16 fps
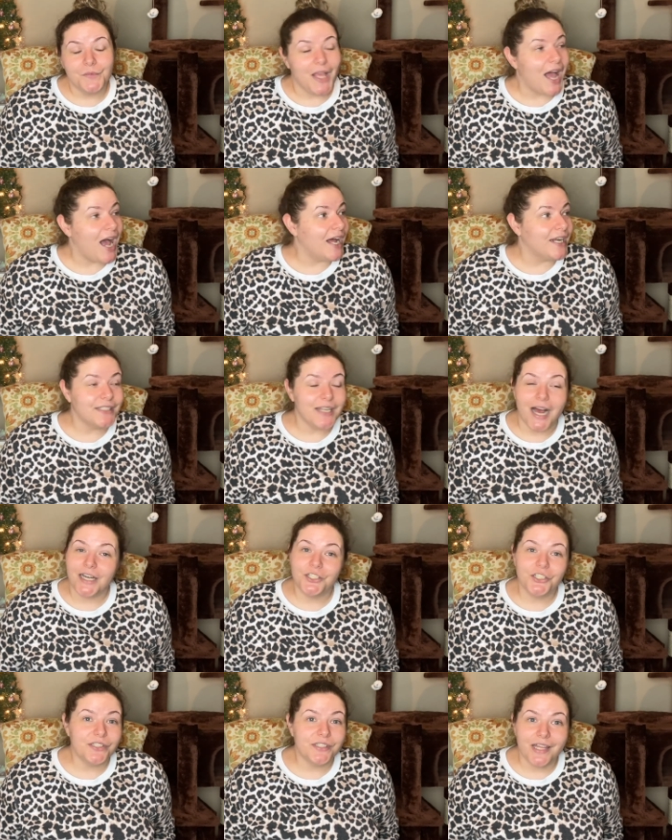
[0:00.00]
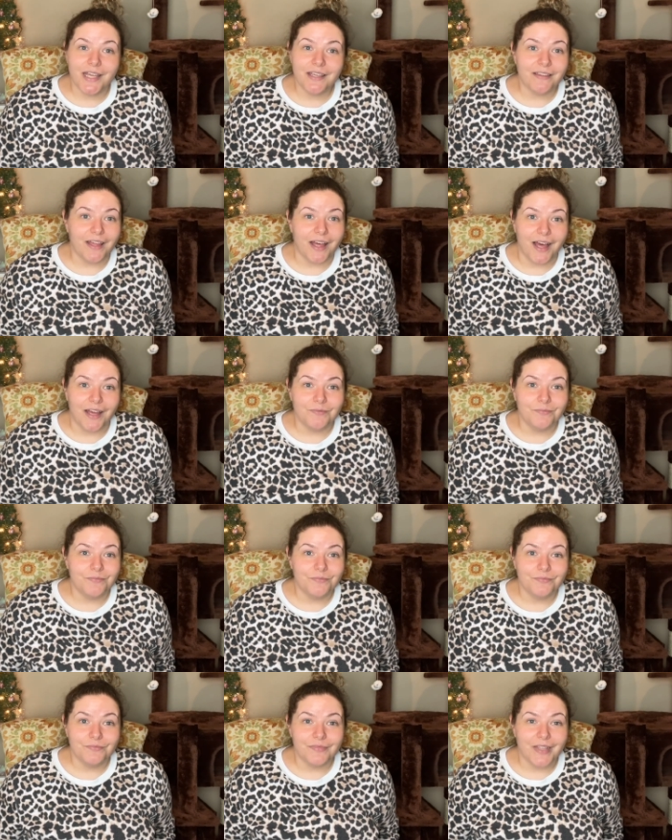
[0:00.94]
I, I just think that.
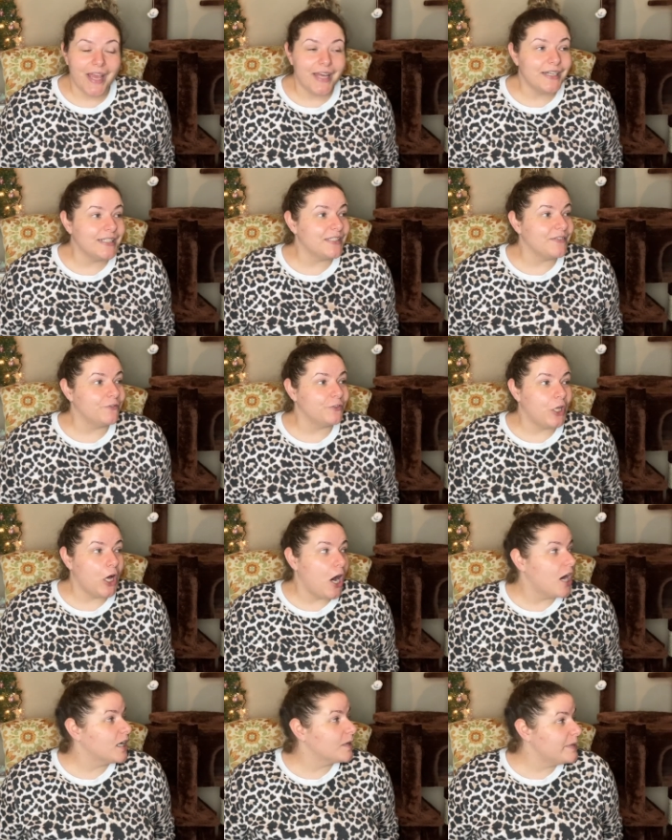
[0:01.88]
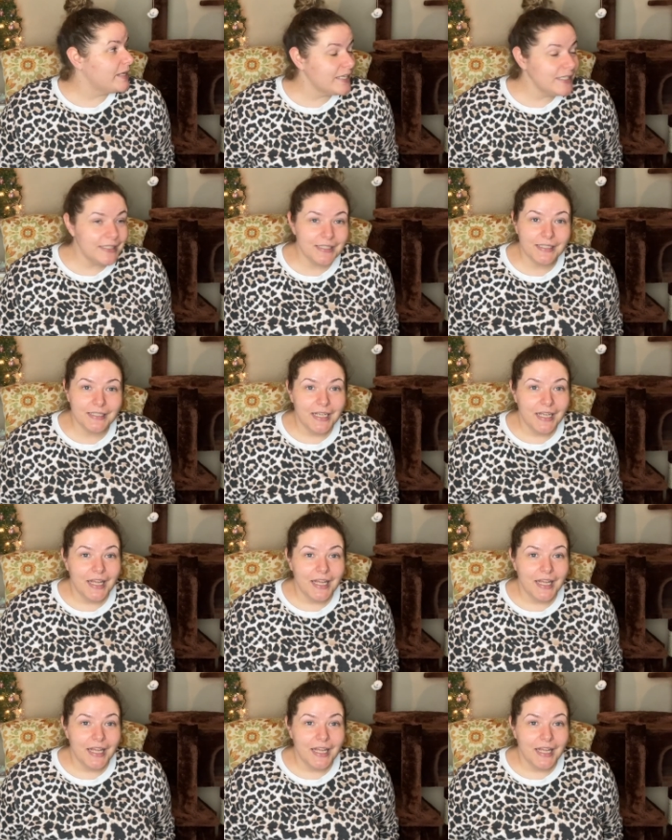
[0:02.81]
And it's Vlogmas.